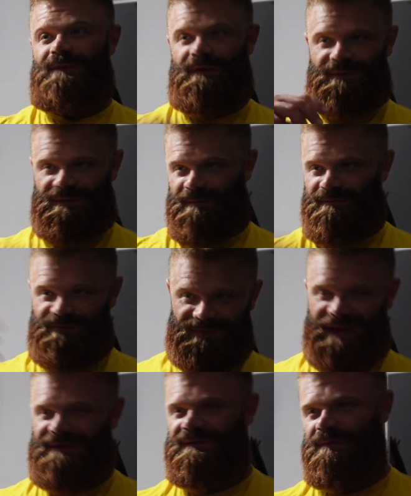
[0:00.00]
to
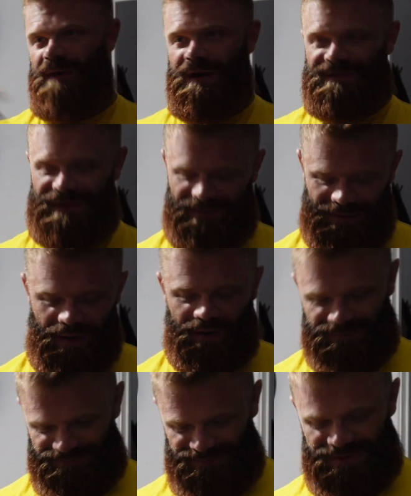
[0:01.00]
take some ice out of the
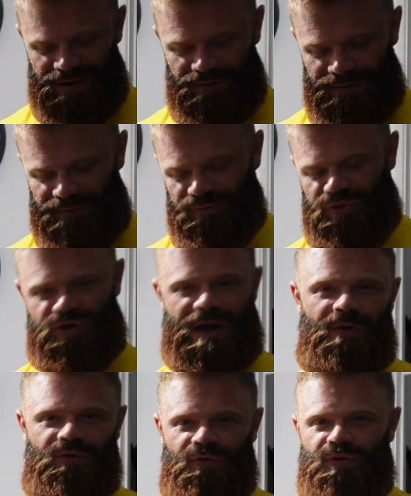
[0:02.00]
ice, you know, the little
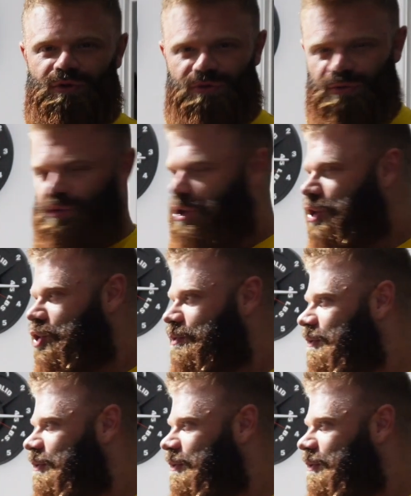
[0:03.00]
shells, cube,